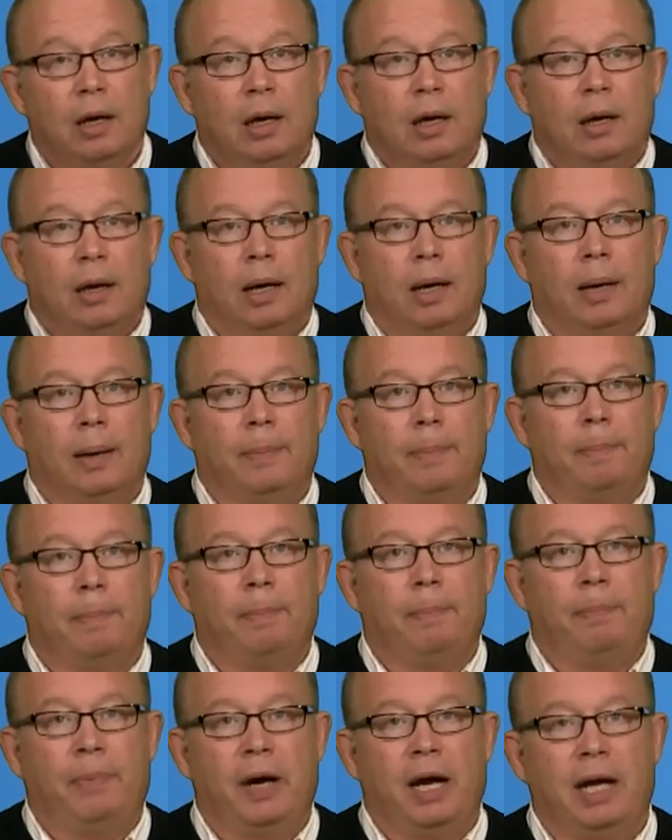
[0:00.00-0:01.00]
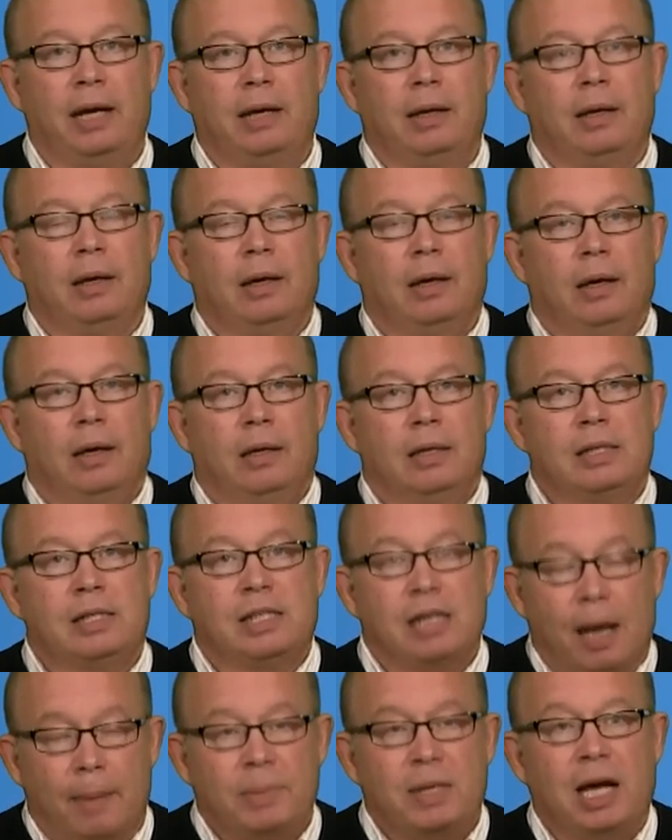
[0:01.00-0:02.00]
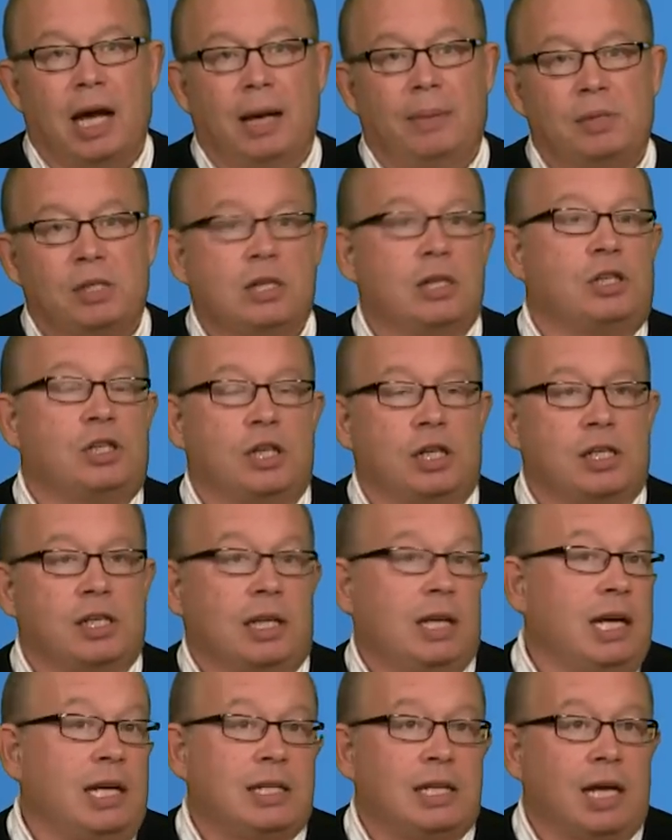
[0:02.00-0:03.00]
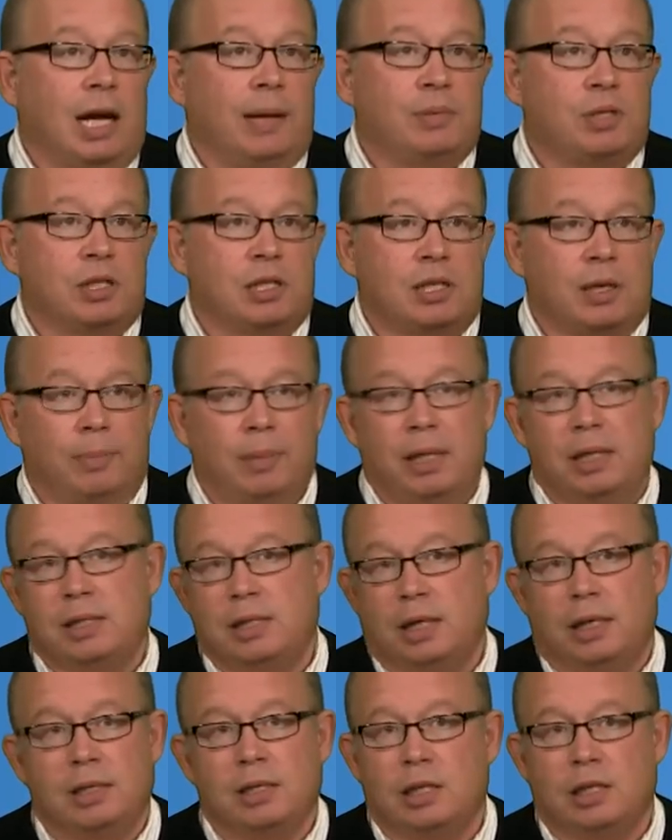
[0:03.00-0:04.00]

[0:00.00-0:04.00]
Um, but sometimes it's just lead times on some of these things,